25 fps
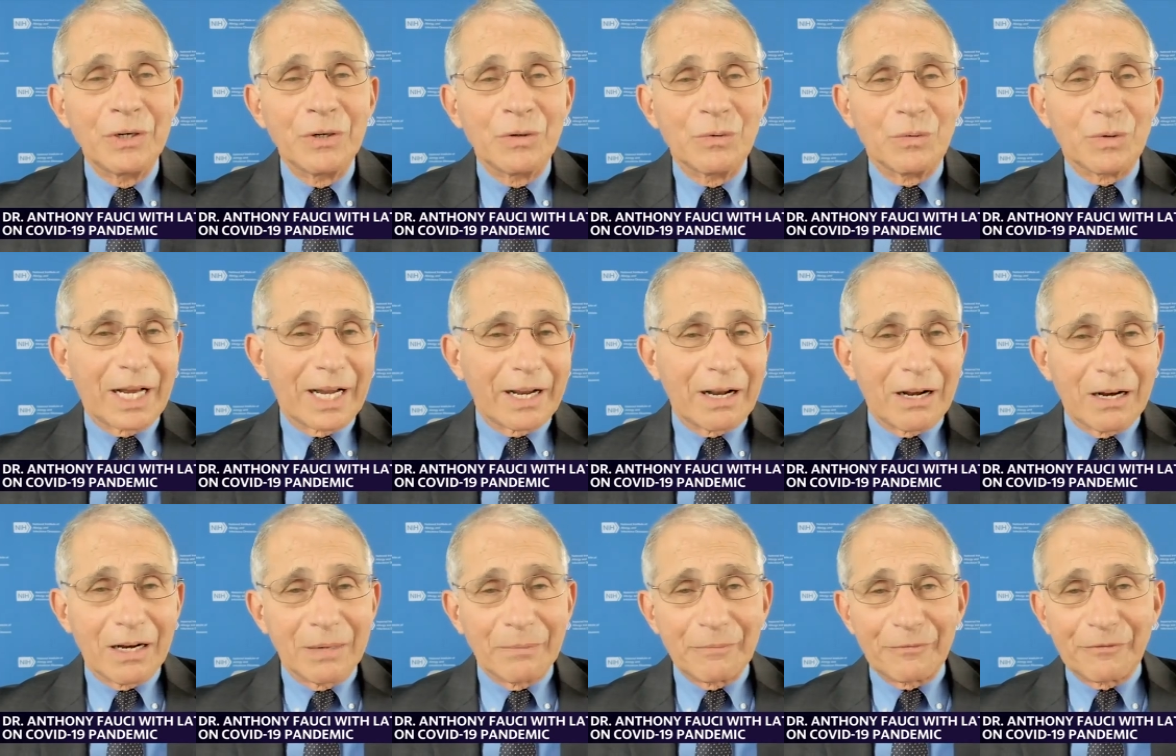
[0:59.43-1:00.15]
when I
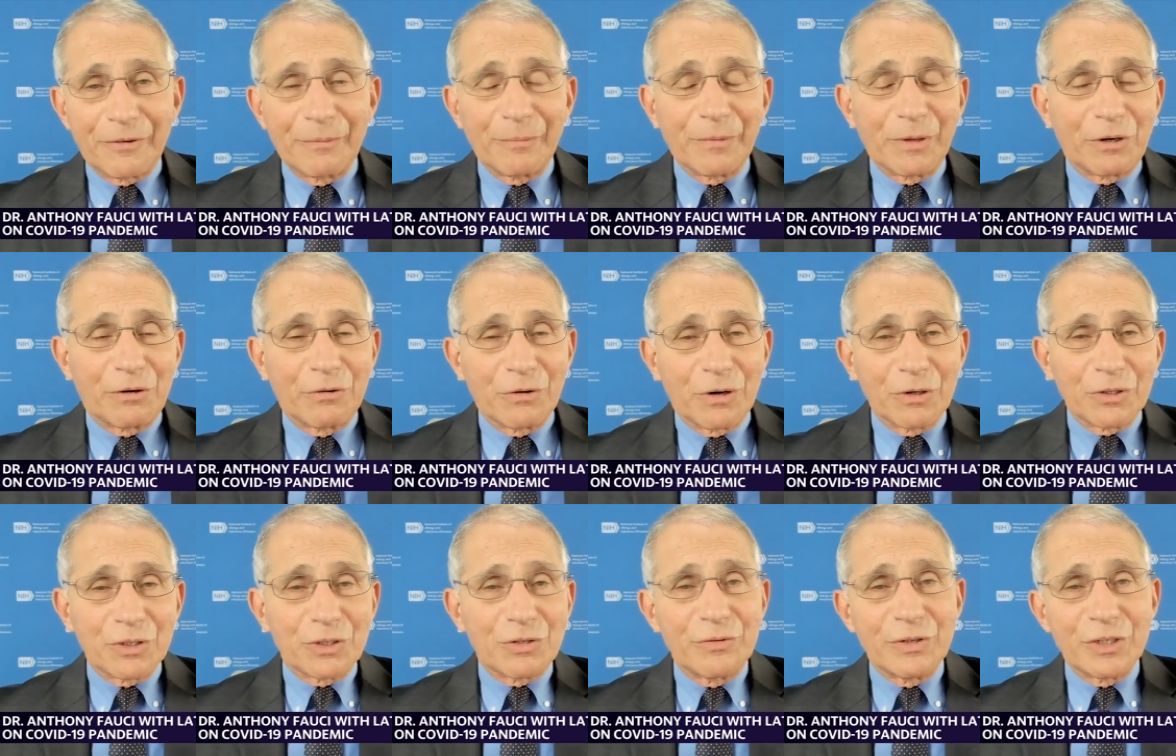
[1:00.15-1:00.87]
come from the
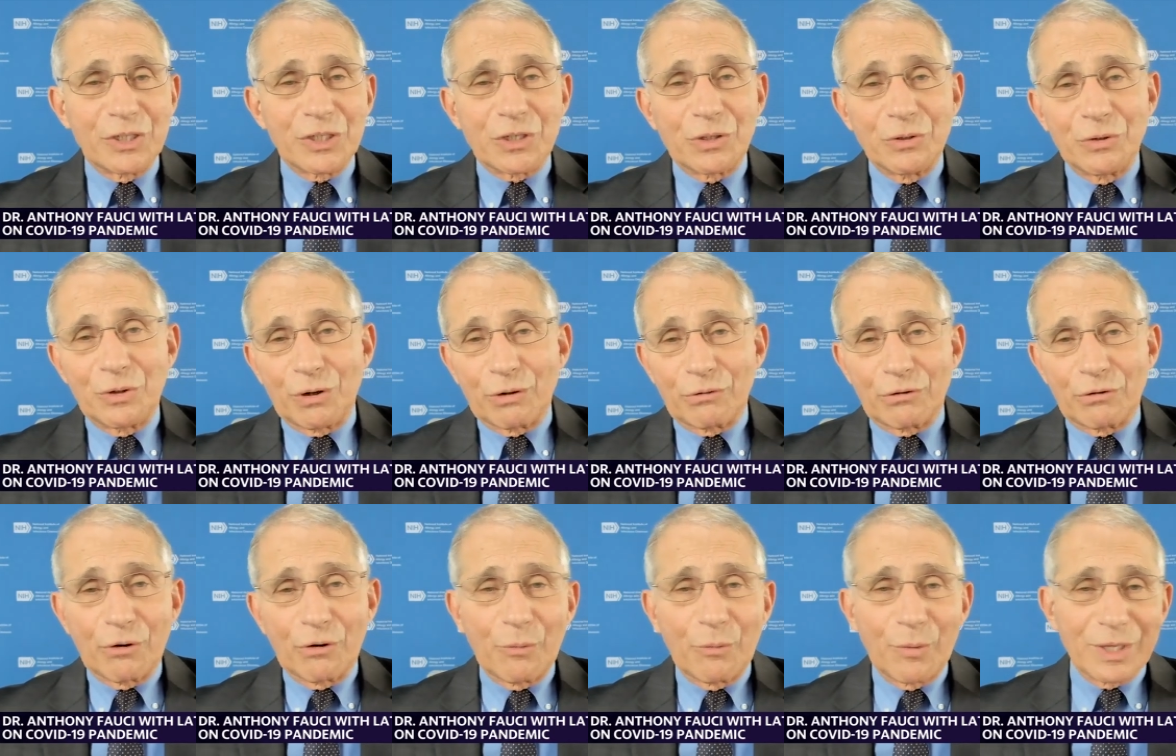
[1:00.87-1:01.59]
grocery
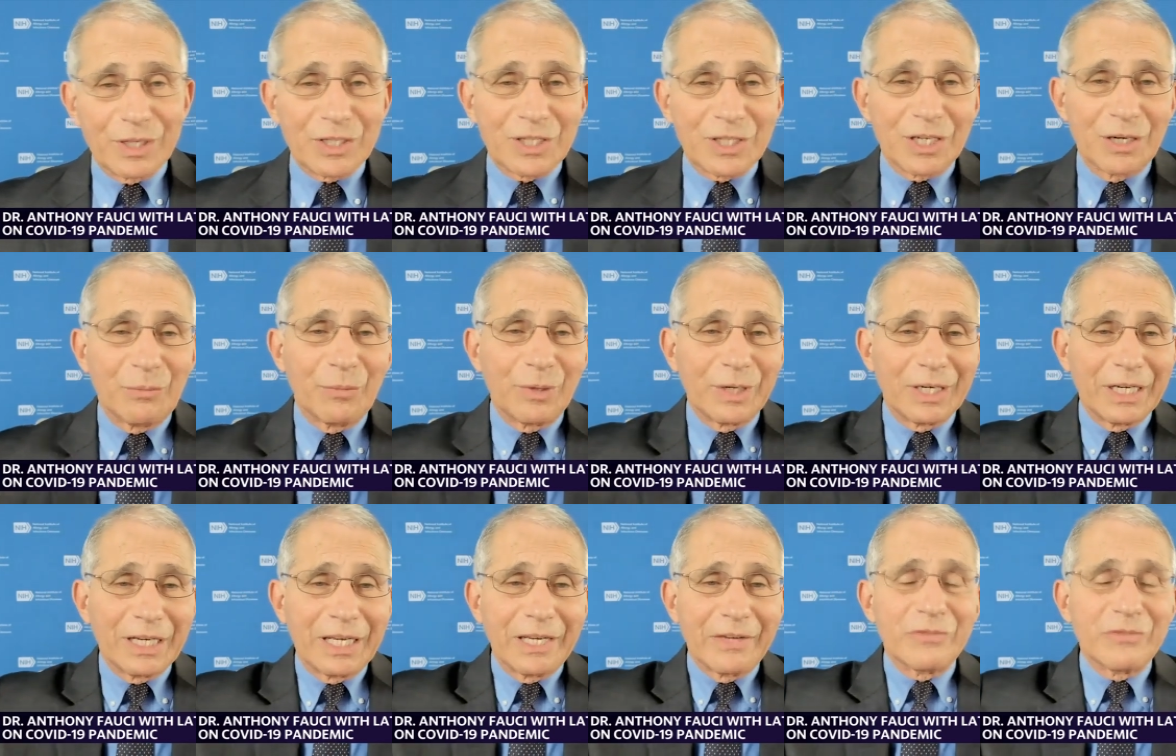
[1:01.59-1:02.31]
store or when
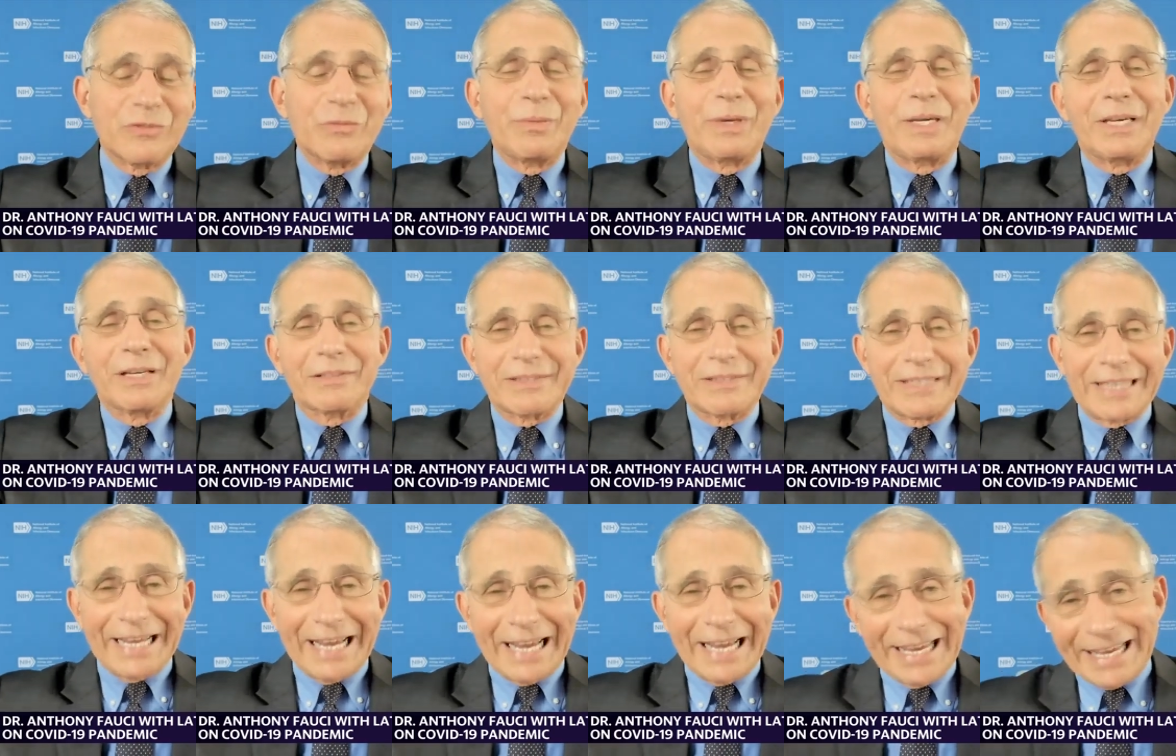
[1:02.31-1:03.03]
someone gives me a
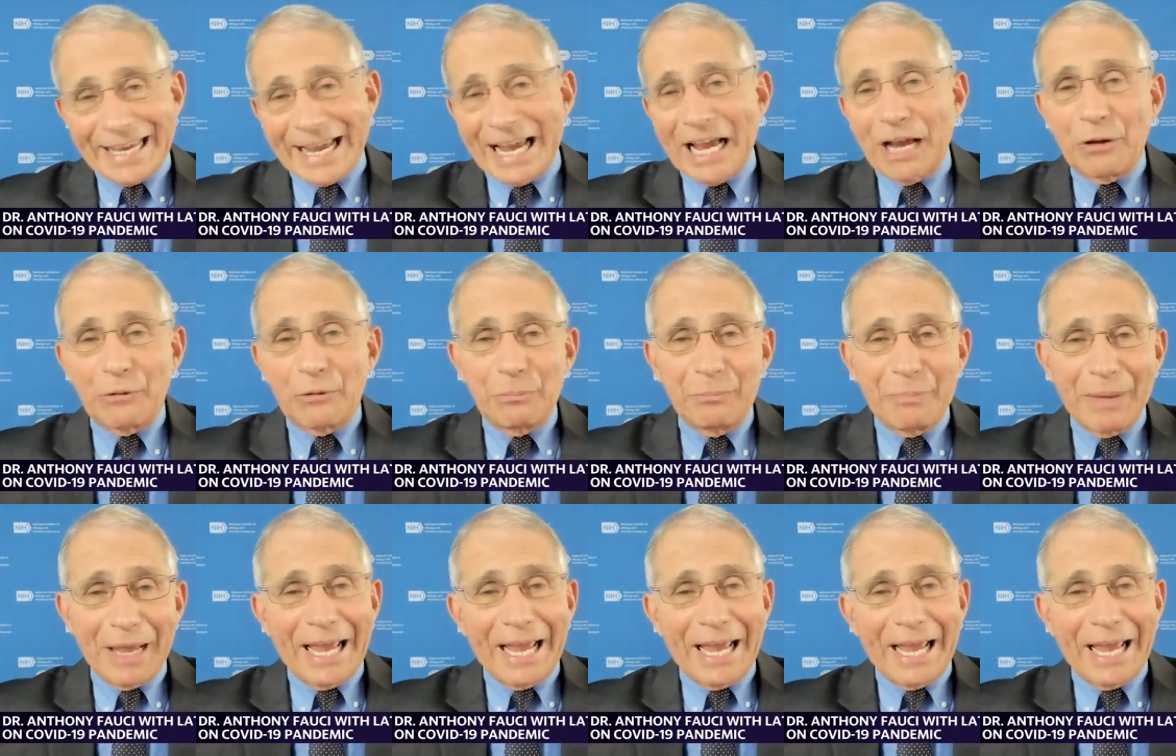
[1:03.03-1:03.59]
takeout